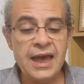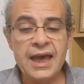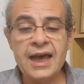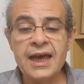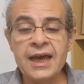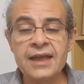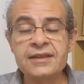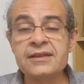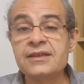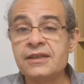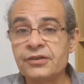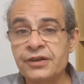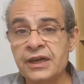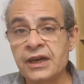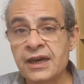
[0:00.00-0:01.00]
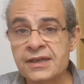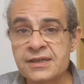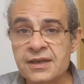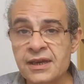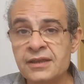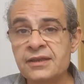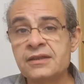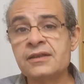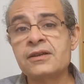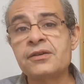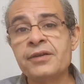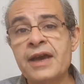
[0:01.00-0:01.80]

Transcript: the decree nisi, the decree